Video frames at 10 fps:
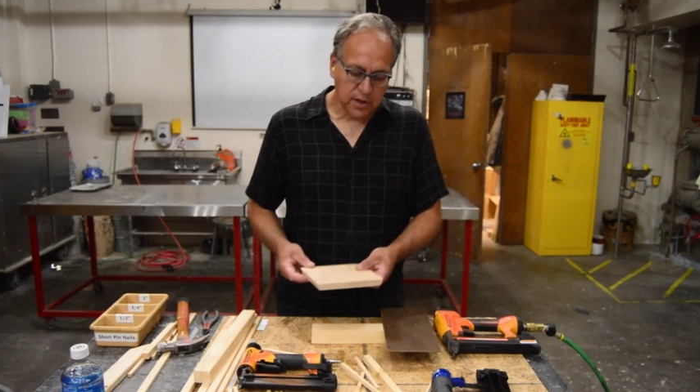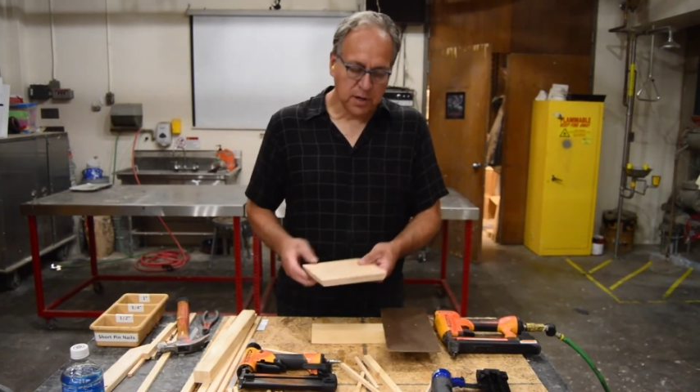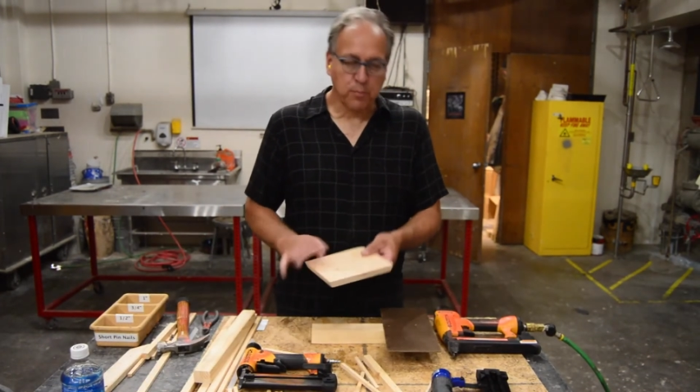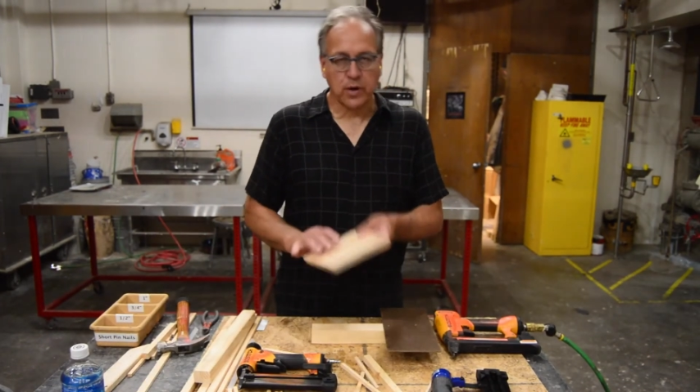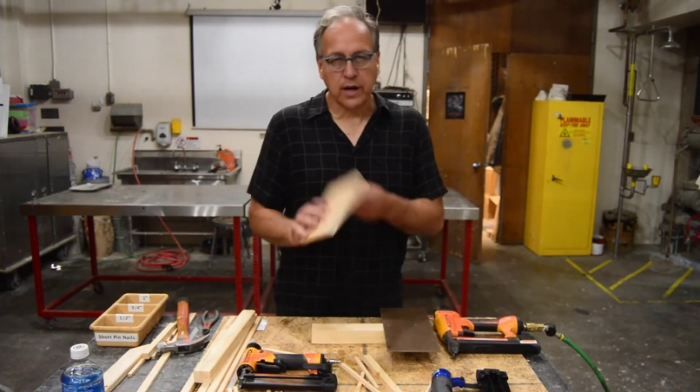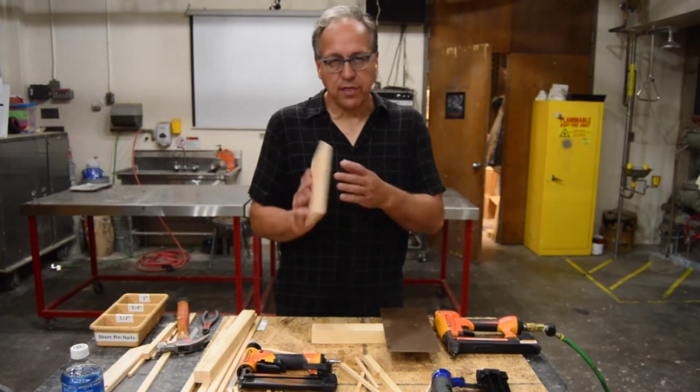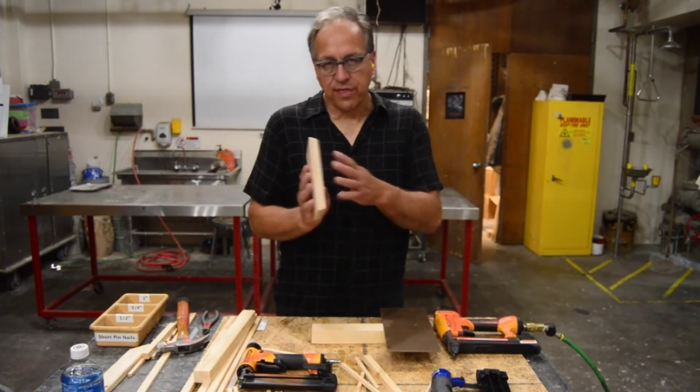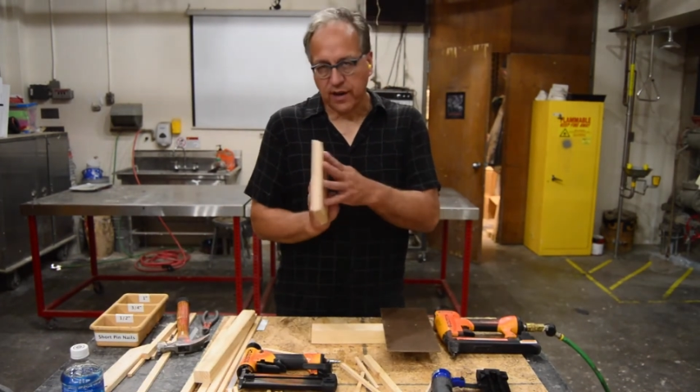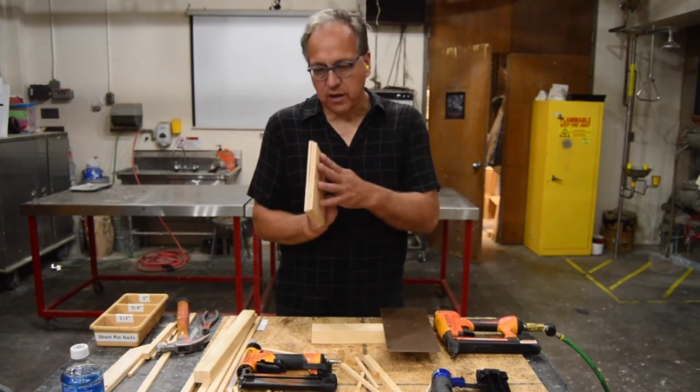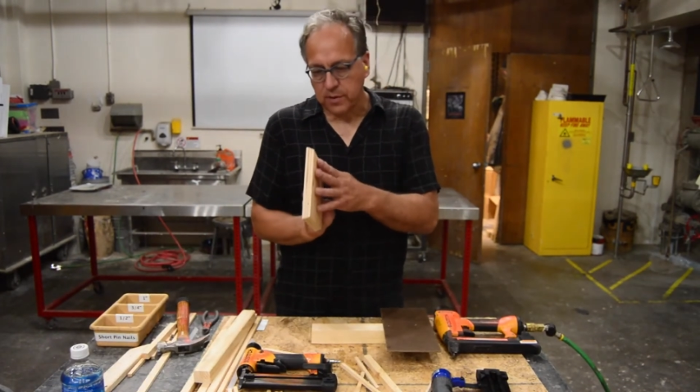to put on
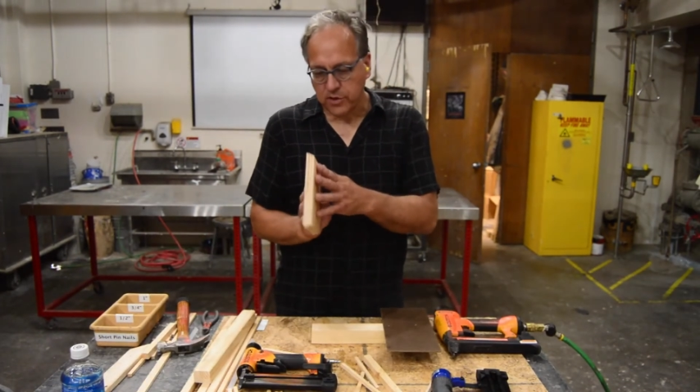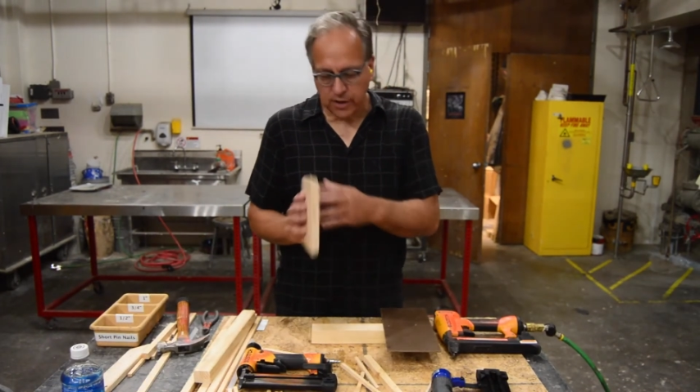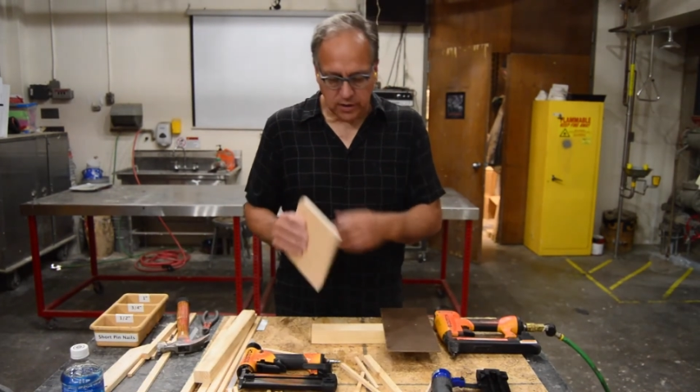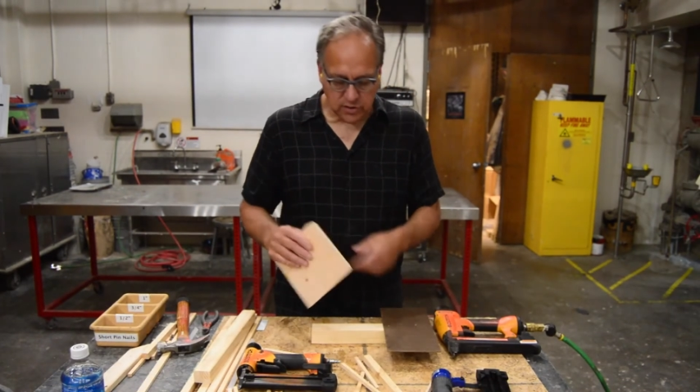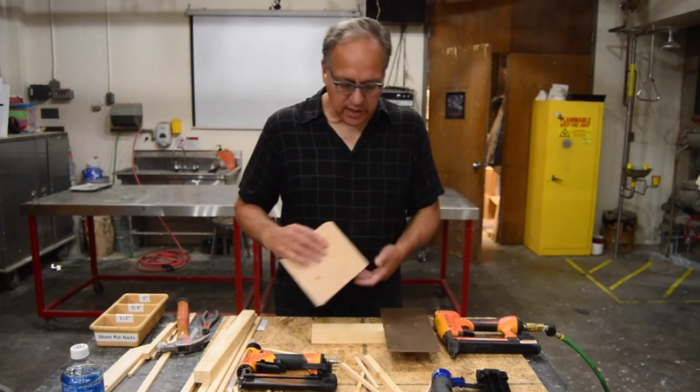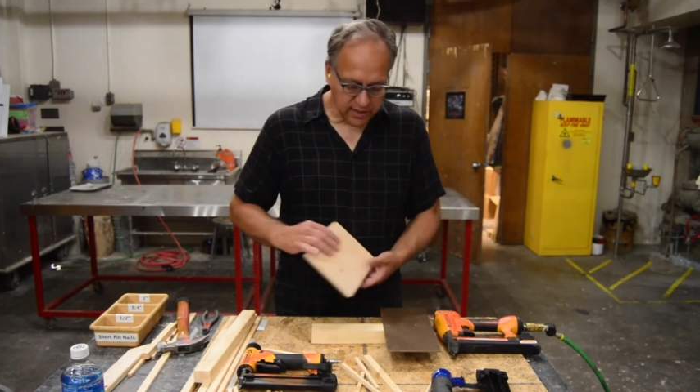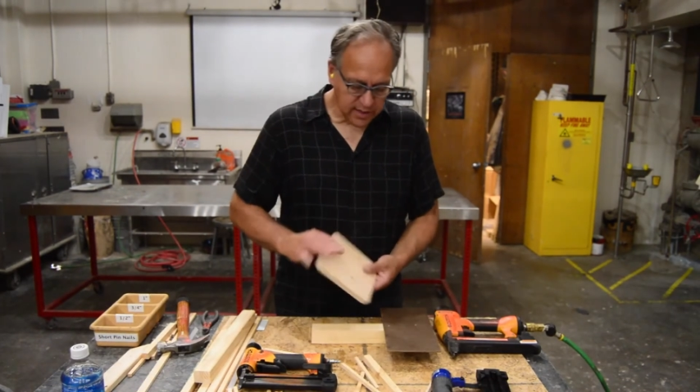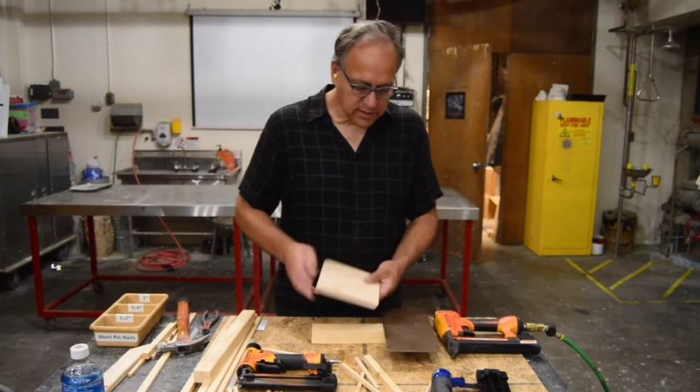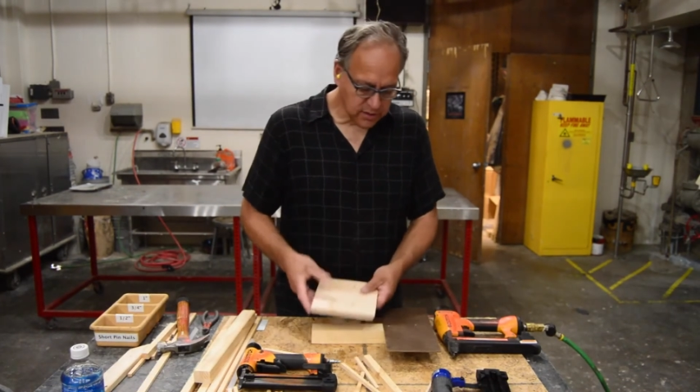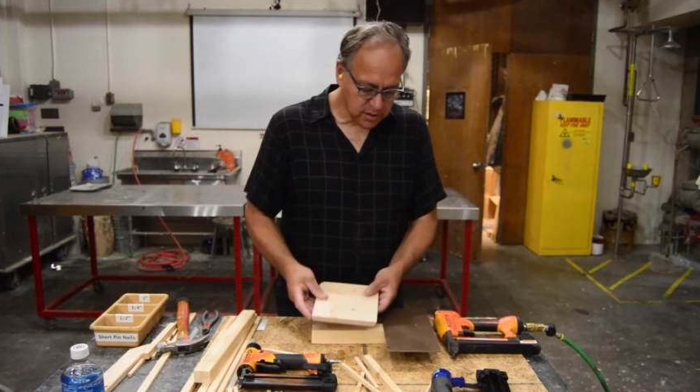thicker materials like
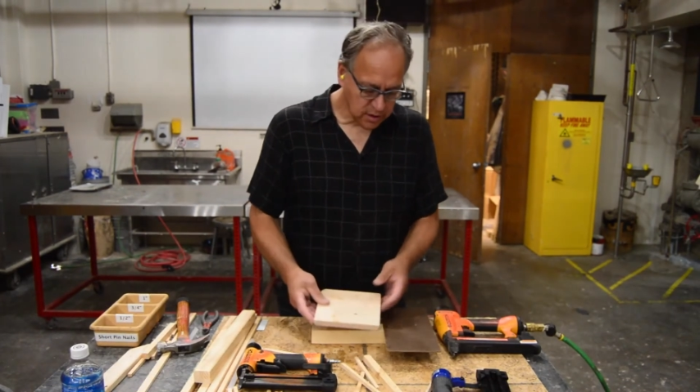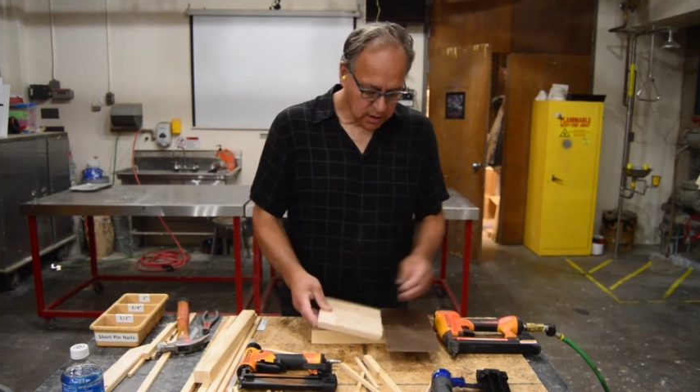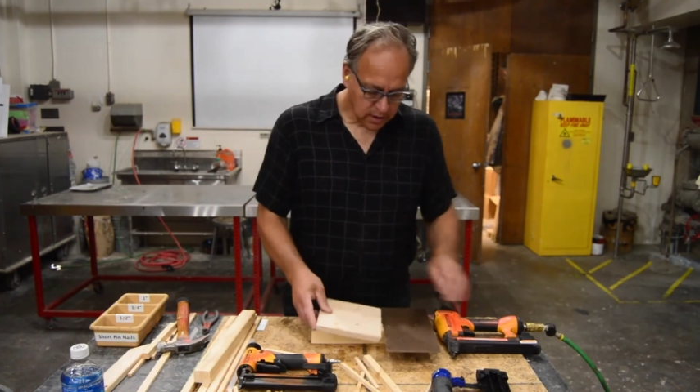this.